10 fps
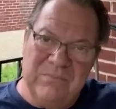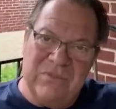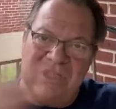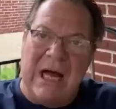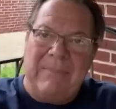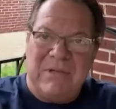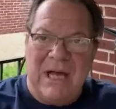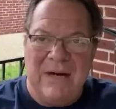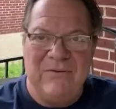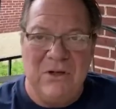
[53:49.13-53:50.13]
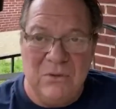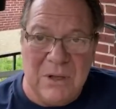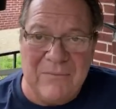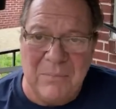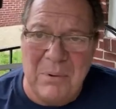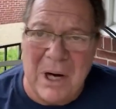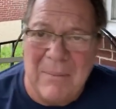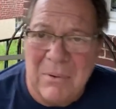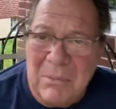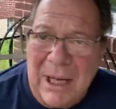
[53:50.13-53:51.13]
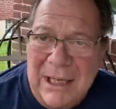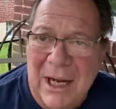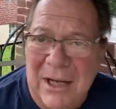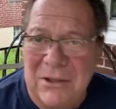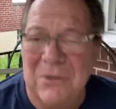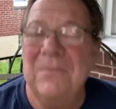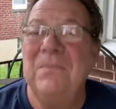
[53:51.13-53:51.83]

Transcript: stop that if you have a problem like I do.